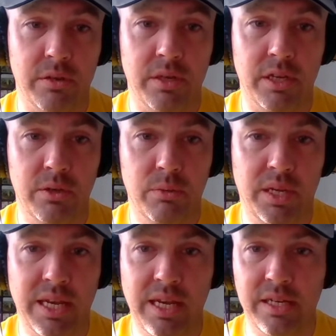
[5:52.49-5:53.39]
that you will
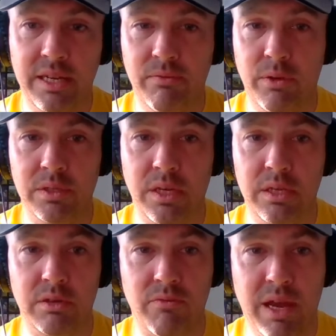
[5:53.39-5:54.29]
lead and influence
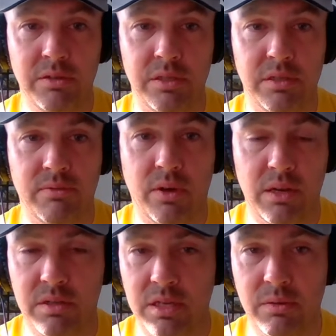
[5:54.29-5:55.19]
others around you to follow
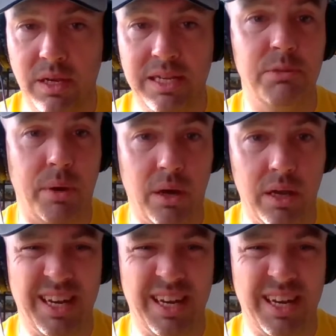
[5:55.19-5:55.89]
suit and inspire.